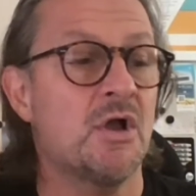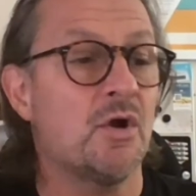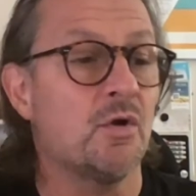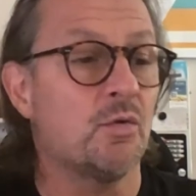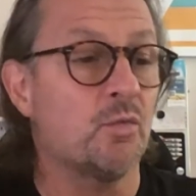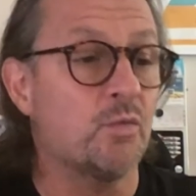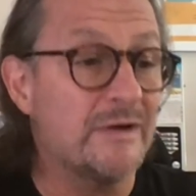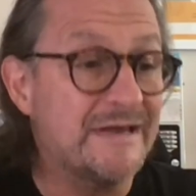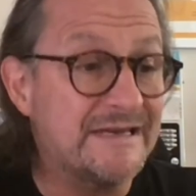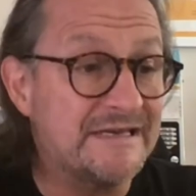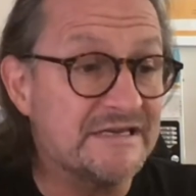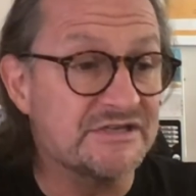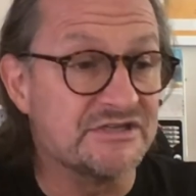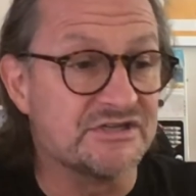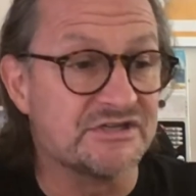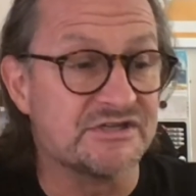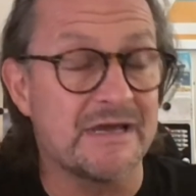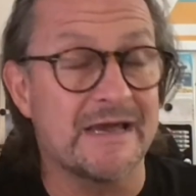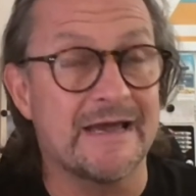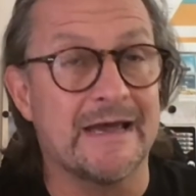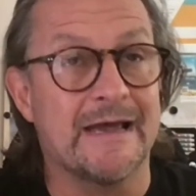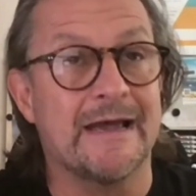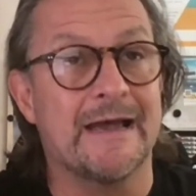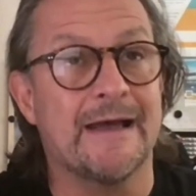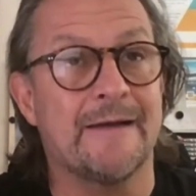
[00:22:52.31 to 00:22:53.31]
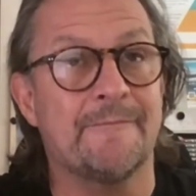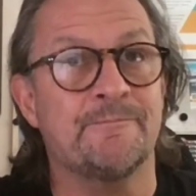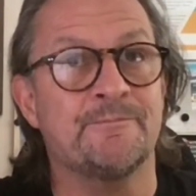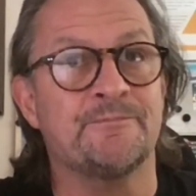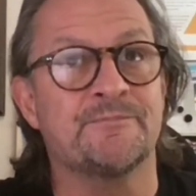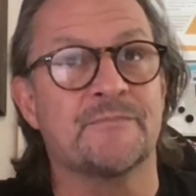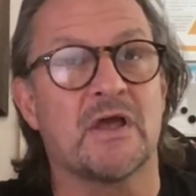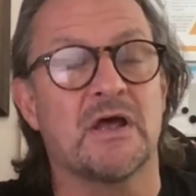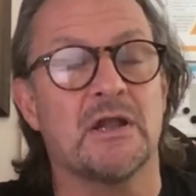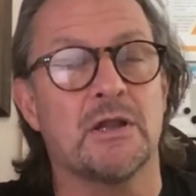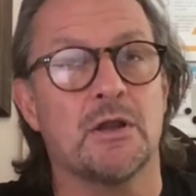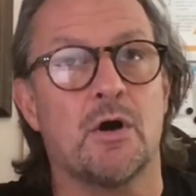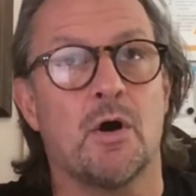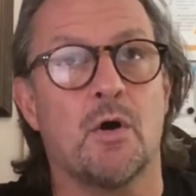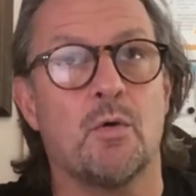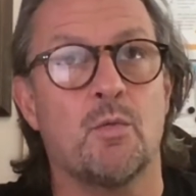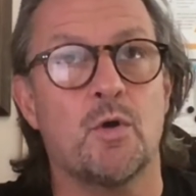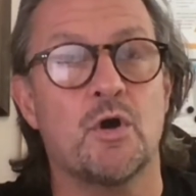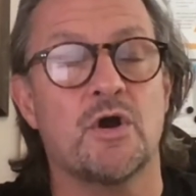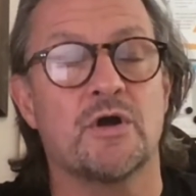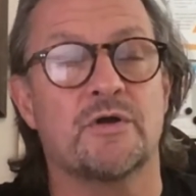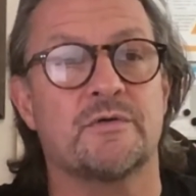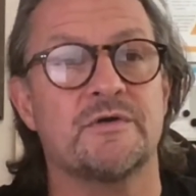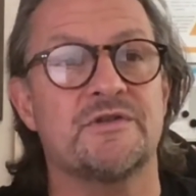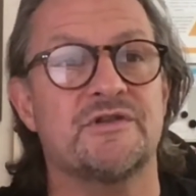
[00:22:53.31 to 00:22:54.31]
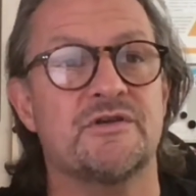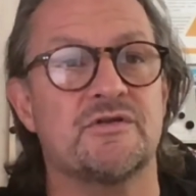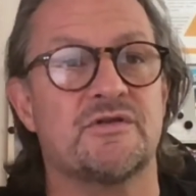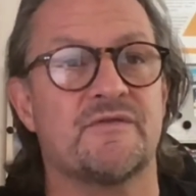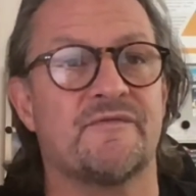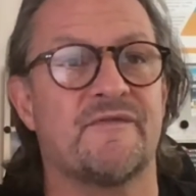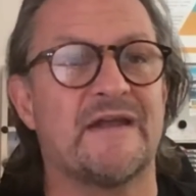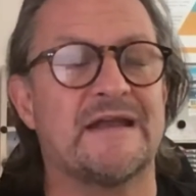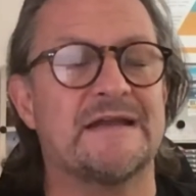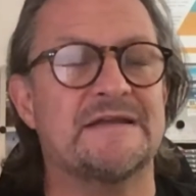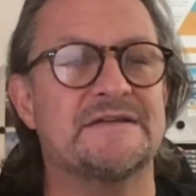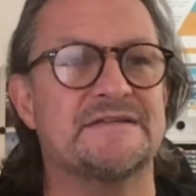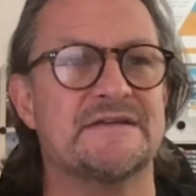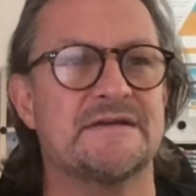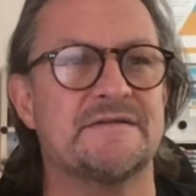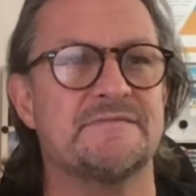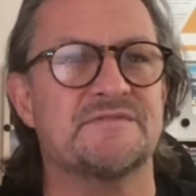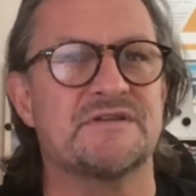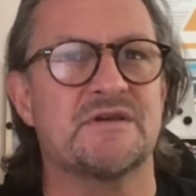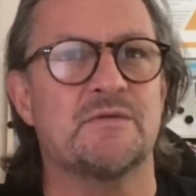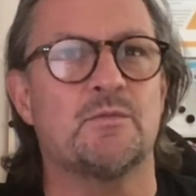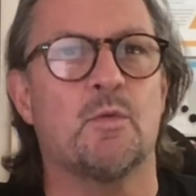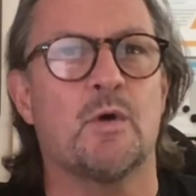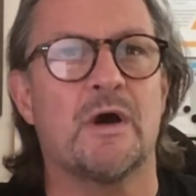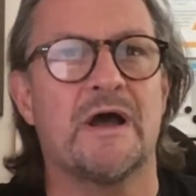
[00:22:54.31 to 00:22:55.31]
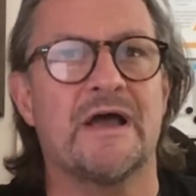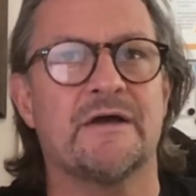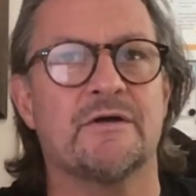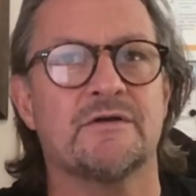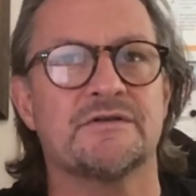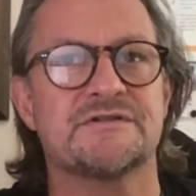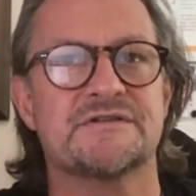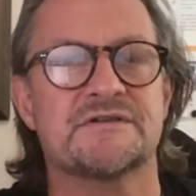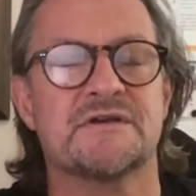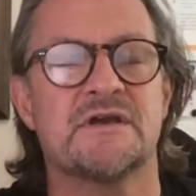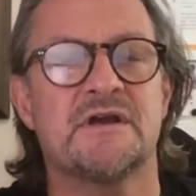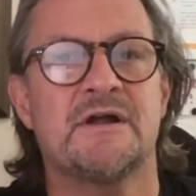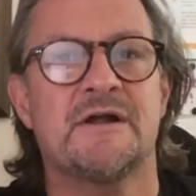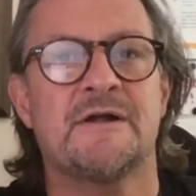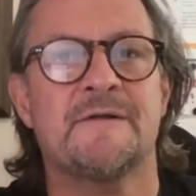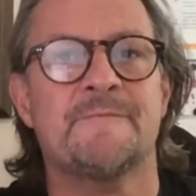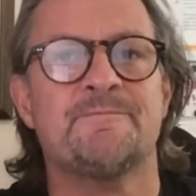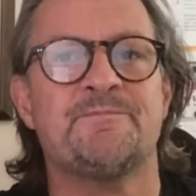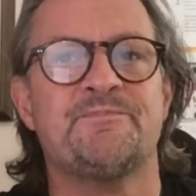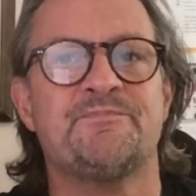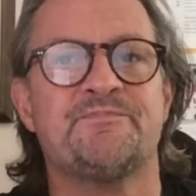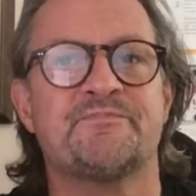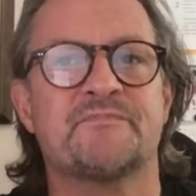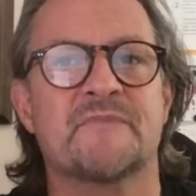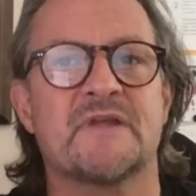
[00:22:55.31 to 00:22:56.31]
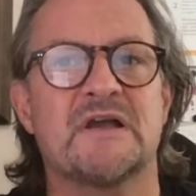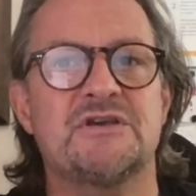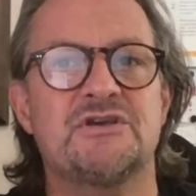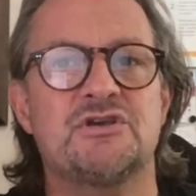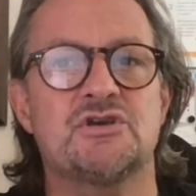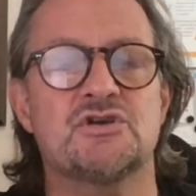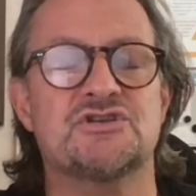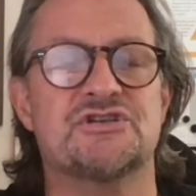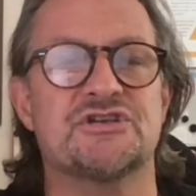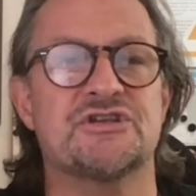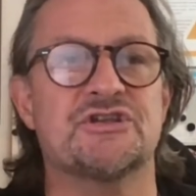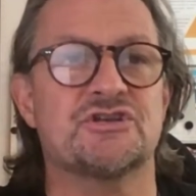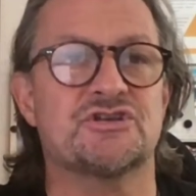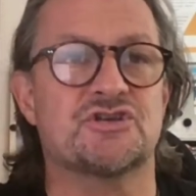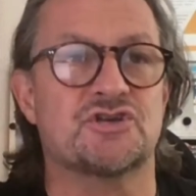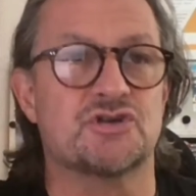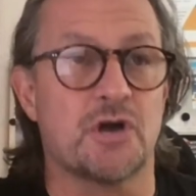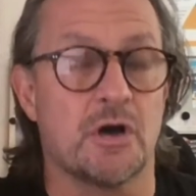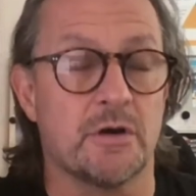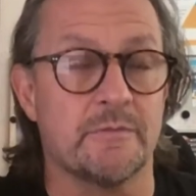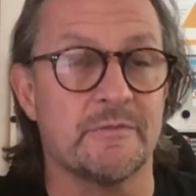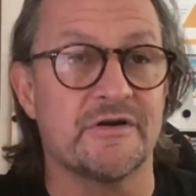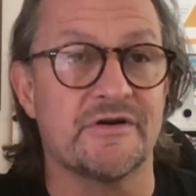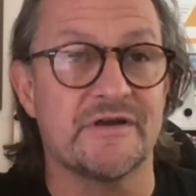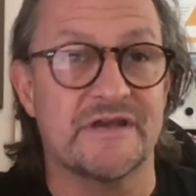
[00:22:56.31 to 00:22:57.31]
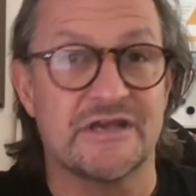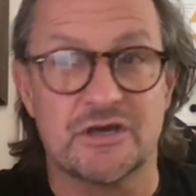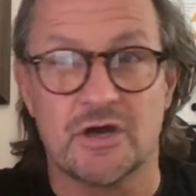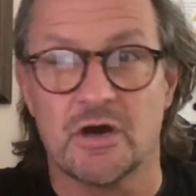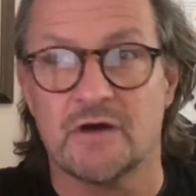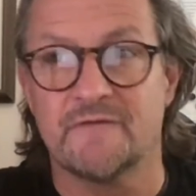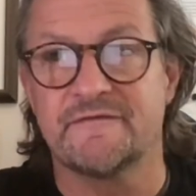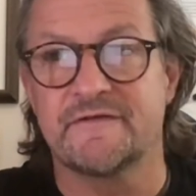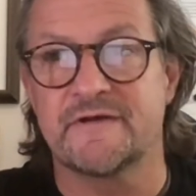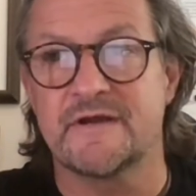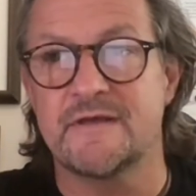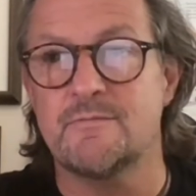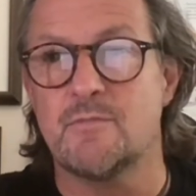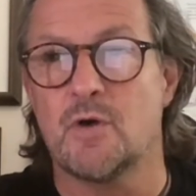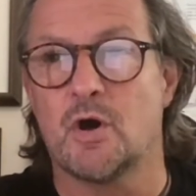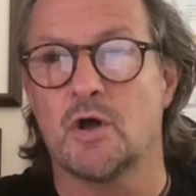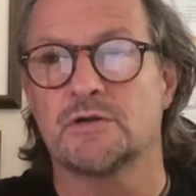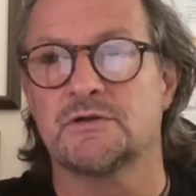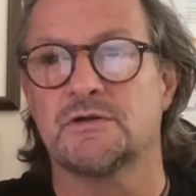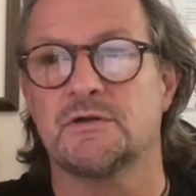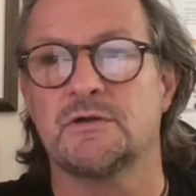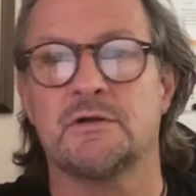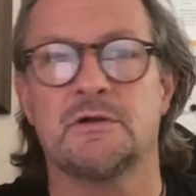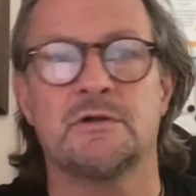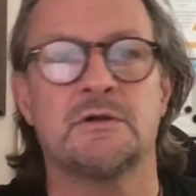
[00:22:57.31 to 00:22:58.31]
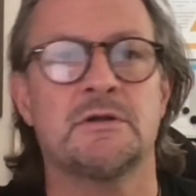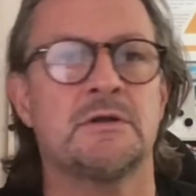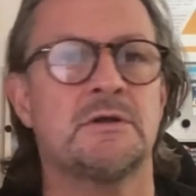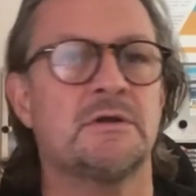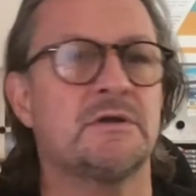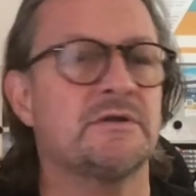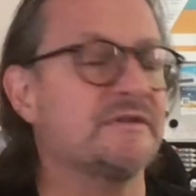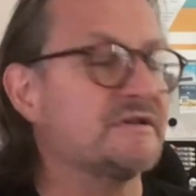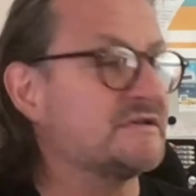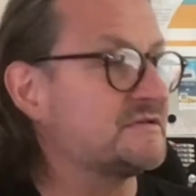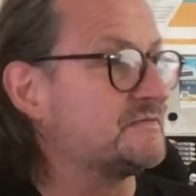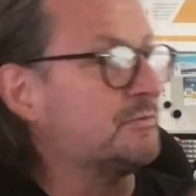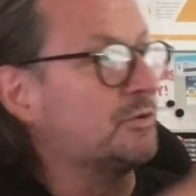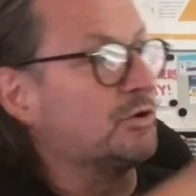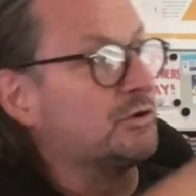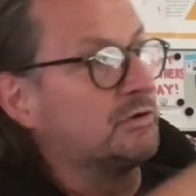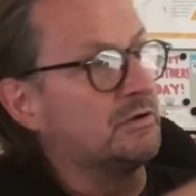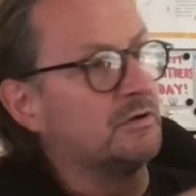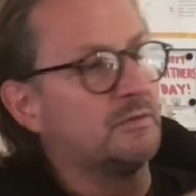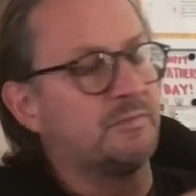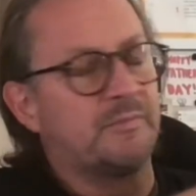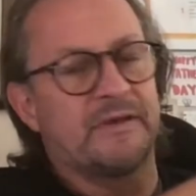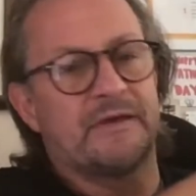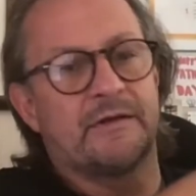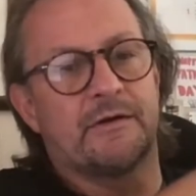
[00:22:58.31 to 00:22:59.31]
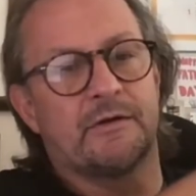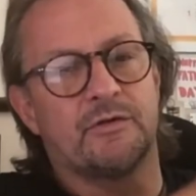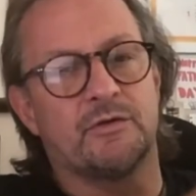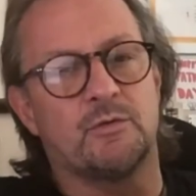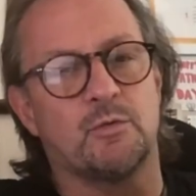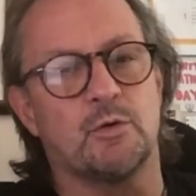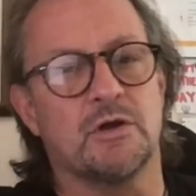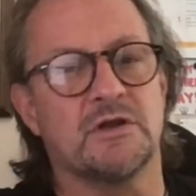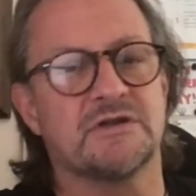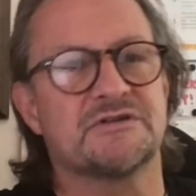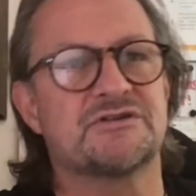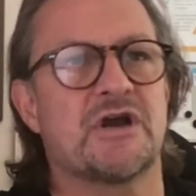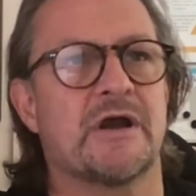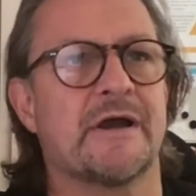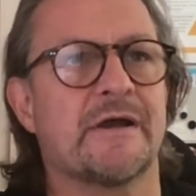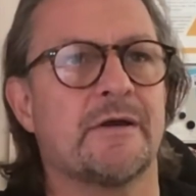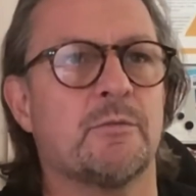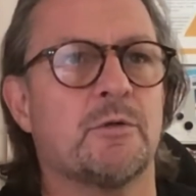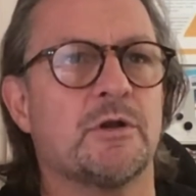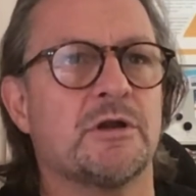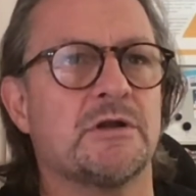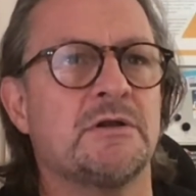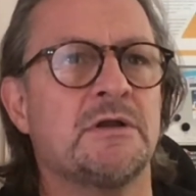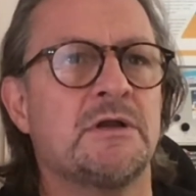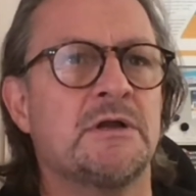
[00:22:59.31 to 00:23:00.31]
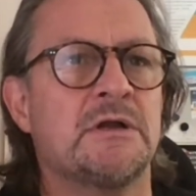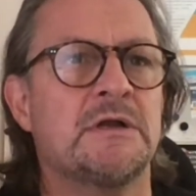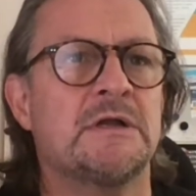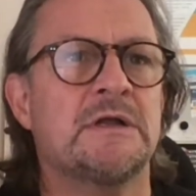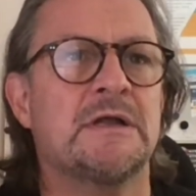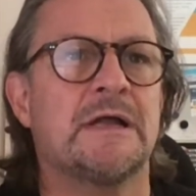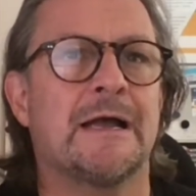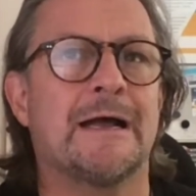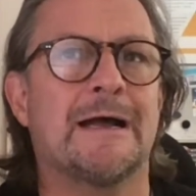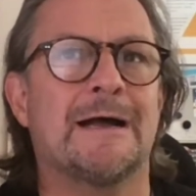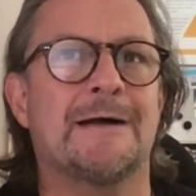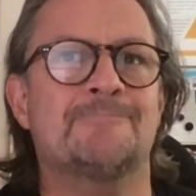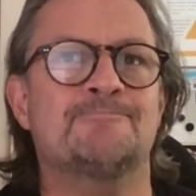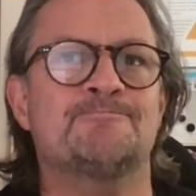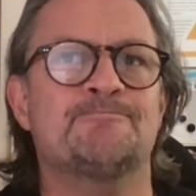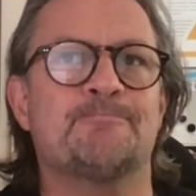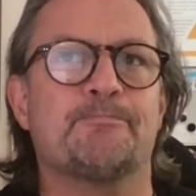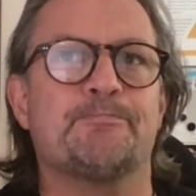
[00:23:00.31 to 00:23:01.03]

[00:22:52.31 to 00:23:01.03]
We did a lot of work with youth offending teams in Wales using the trauma recovery model, this model up here on the wall, triangle model,